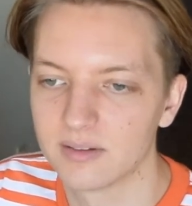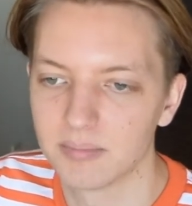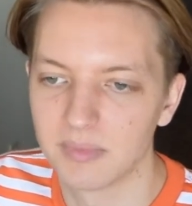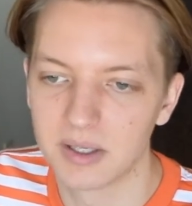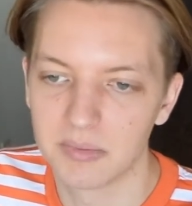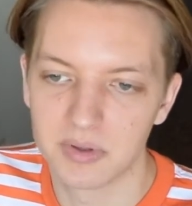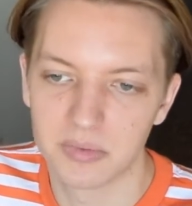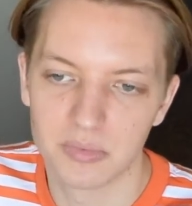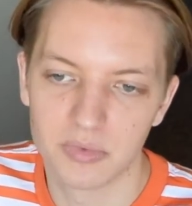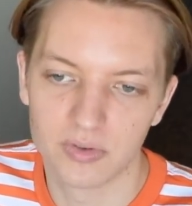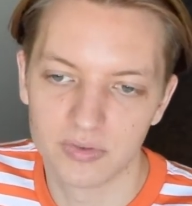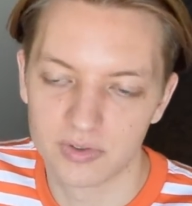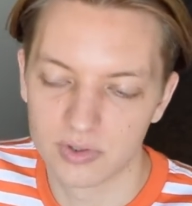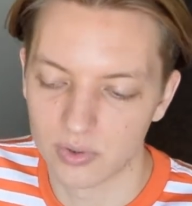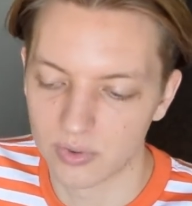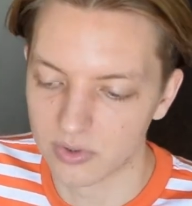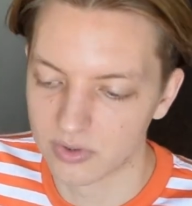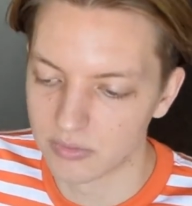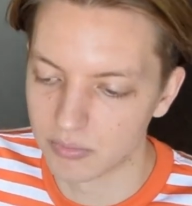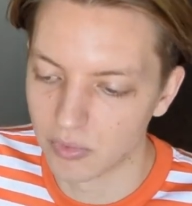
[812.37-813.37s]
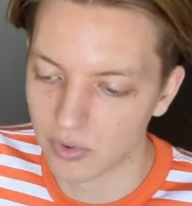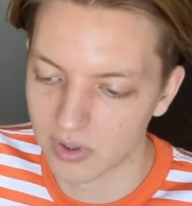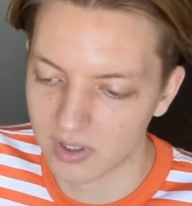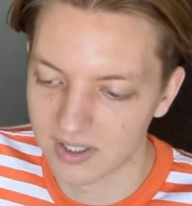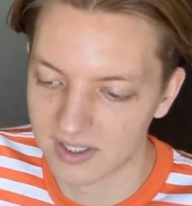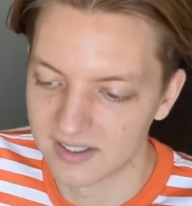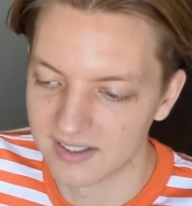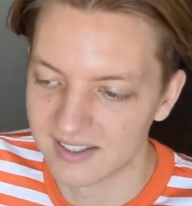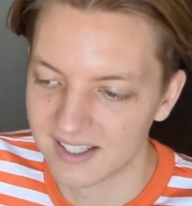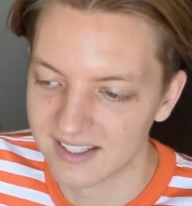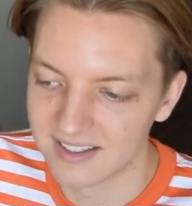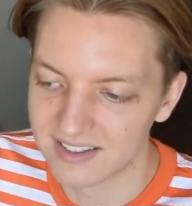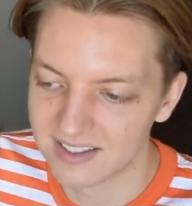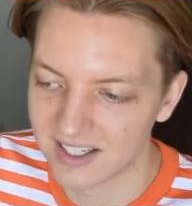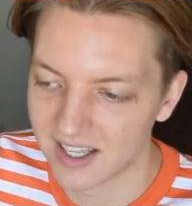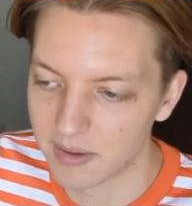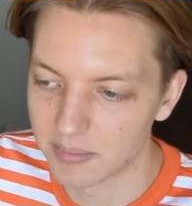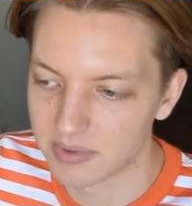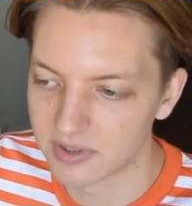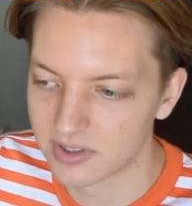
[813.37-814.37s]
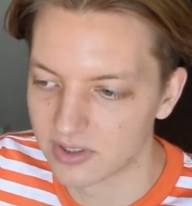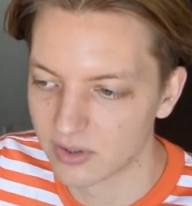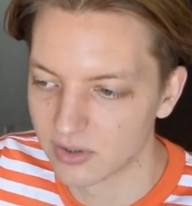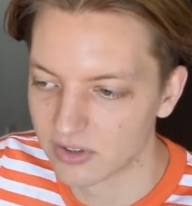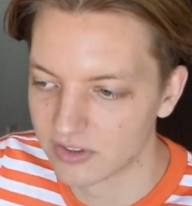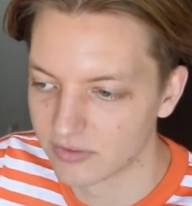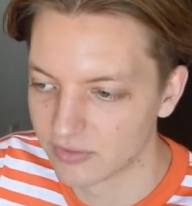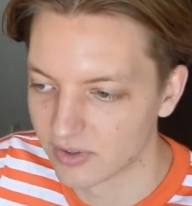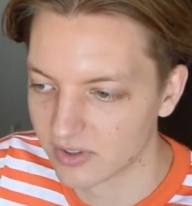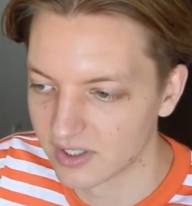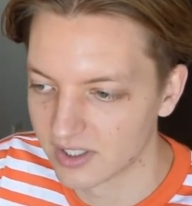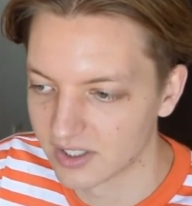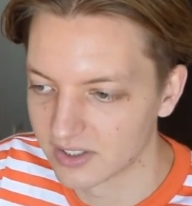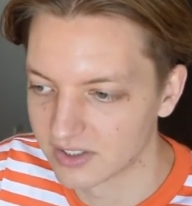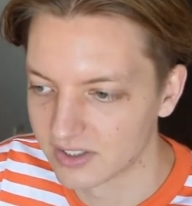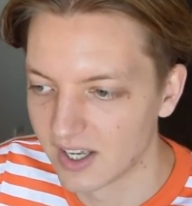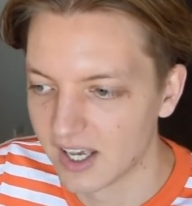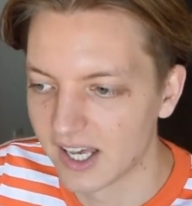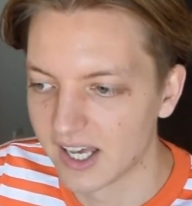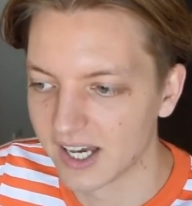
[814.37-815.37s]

maybe move towards more condensed episodes for this.